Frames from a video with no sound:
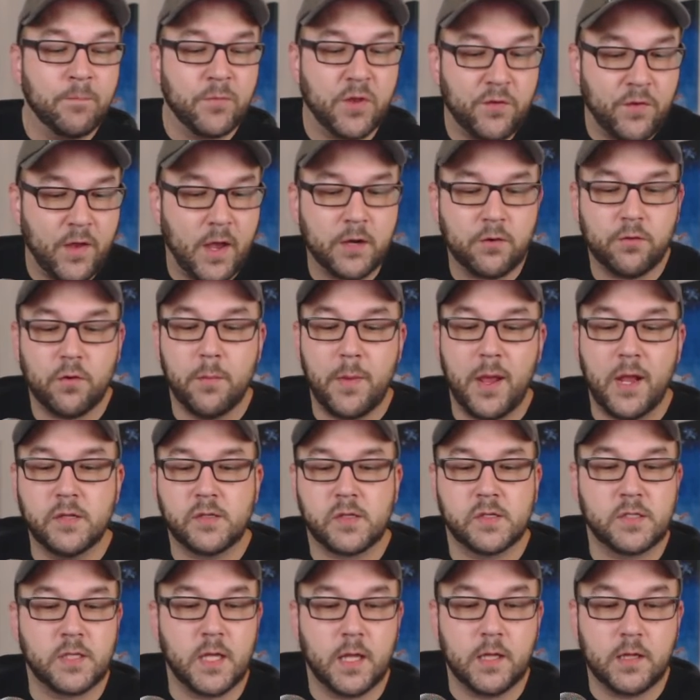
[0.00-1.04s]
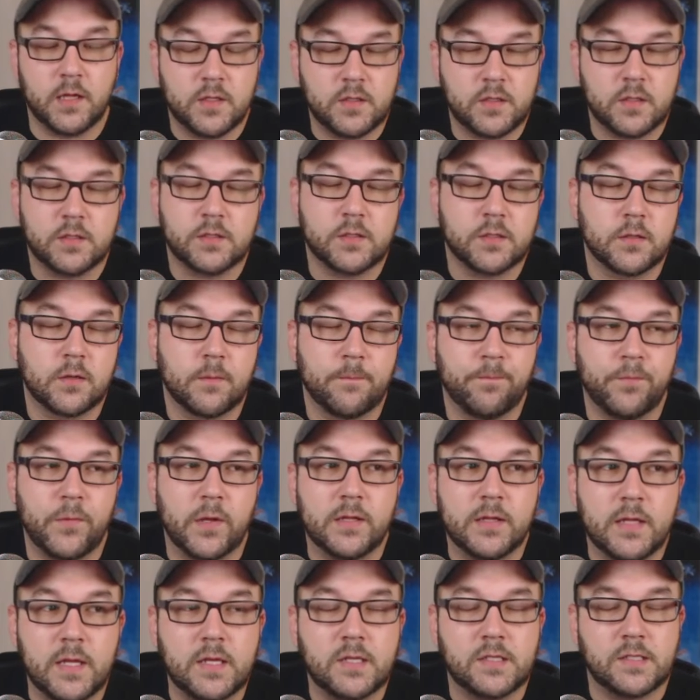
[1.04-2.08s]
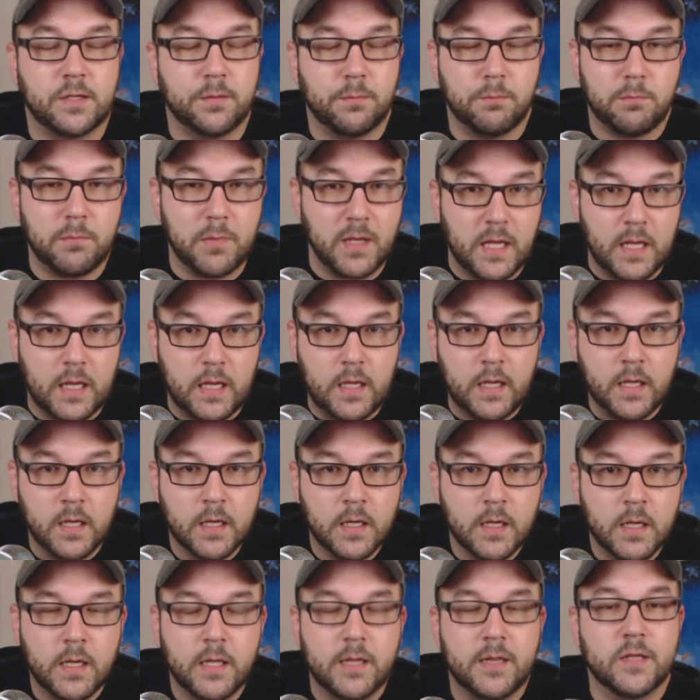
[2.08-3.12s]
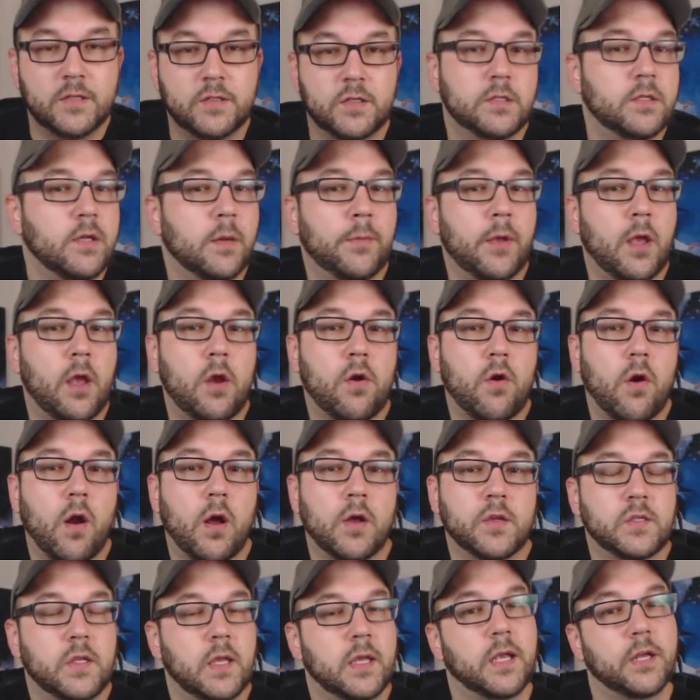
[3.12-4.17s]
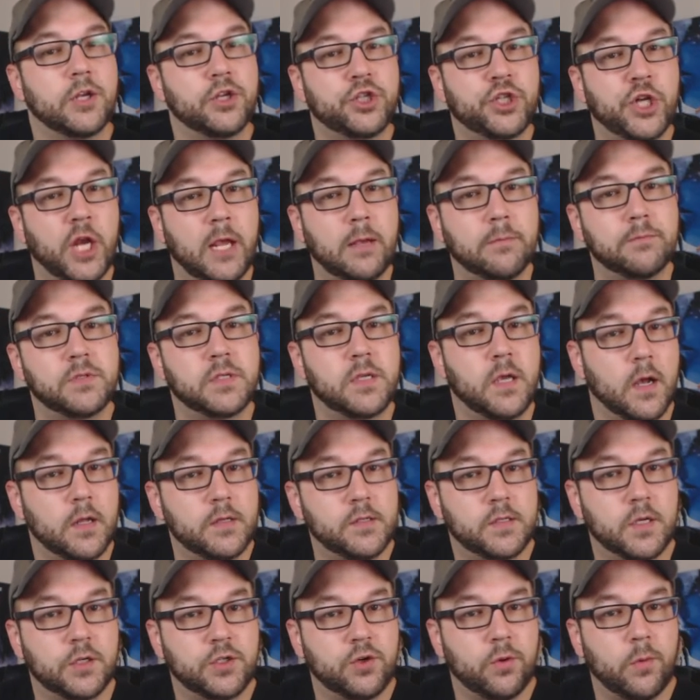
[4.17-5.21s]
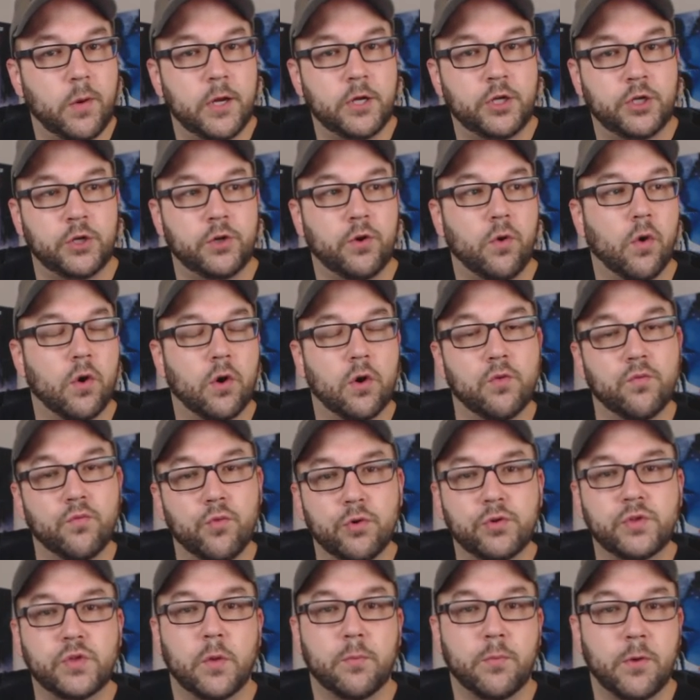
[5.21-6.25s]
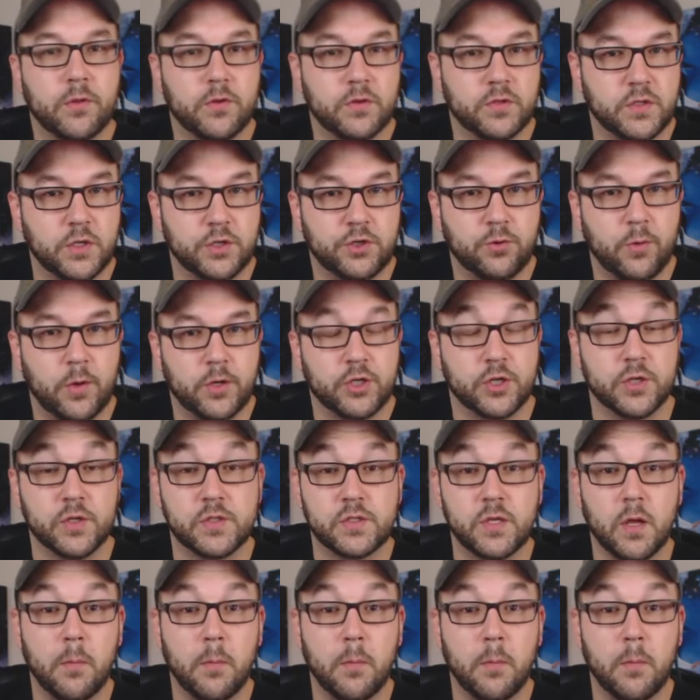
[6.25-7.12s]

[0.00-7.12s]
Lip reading: The fact remains is that this is, at least to me, this is coming across like a James Gunn situation or a Russo brothers situation.